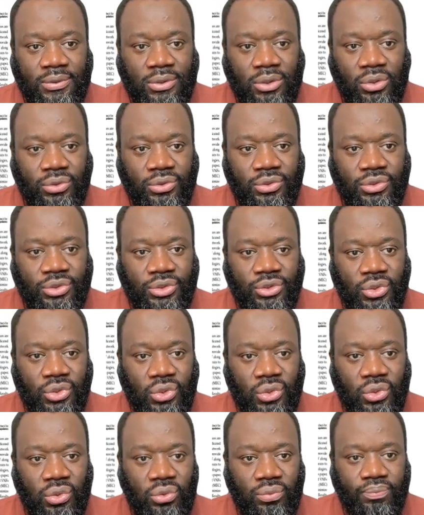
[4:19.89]

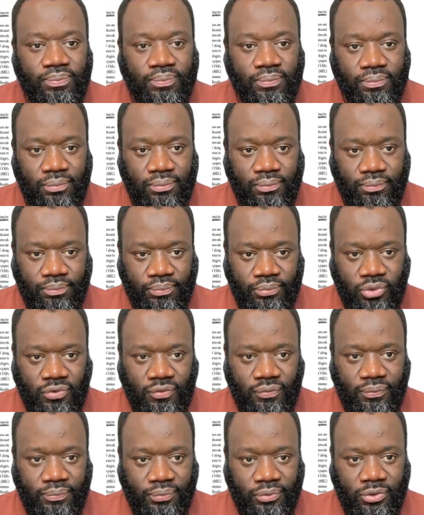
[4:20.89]
Also
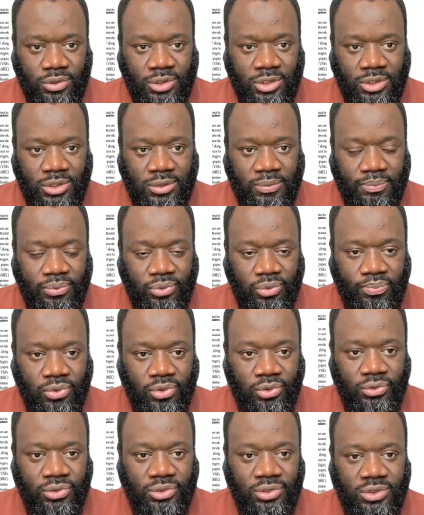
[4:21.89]

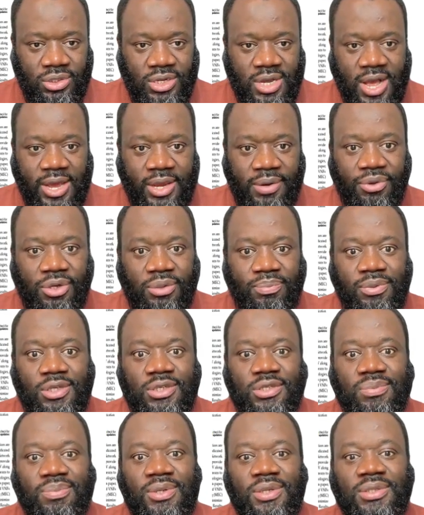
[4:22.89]
proposed a hybrid
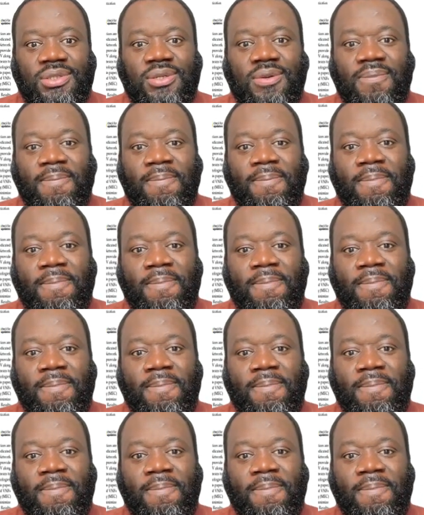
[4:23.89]
placement